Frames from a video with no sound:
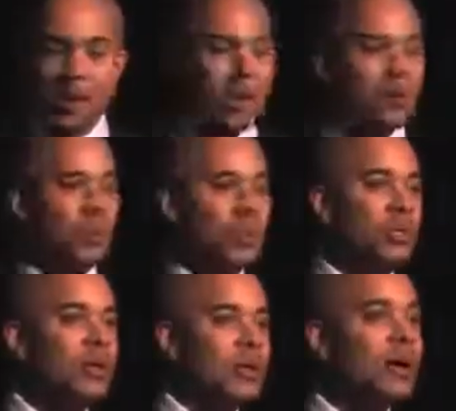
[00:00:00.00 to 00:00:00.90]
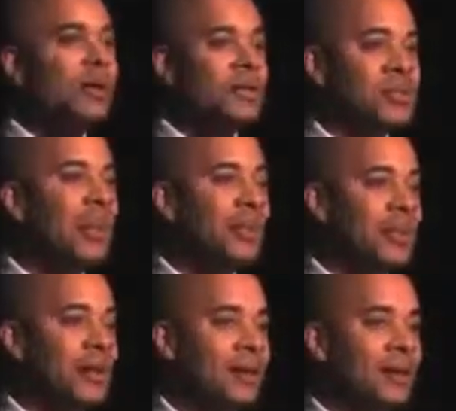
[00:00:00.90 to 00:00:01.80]
Here's what you need to
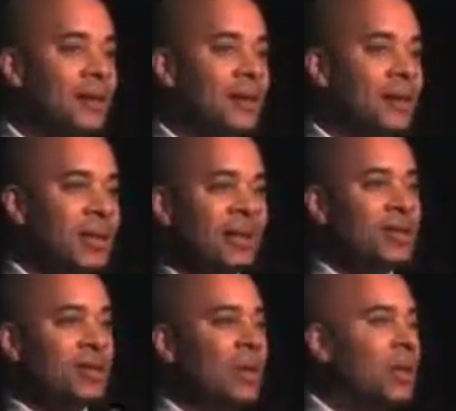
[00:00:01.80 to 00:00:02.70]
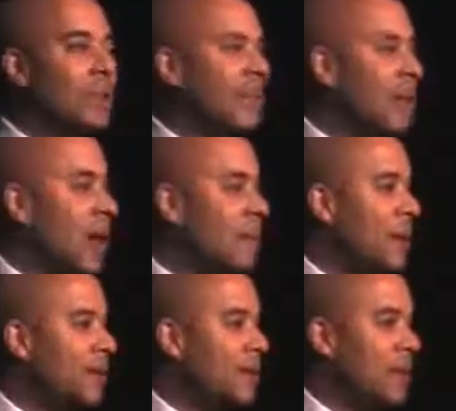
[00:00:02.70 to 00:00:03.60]
understand then. There is no limit on how
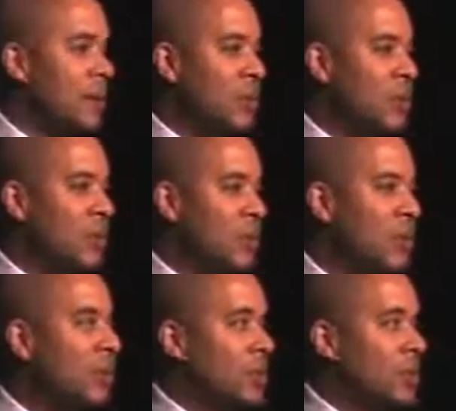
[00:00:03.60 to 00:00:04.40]
big of a team you can build,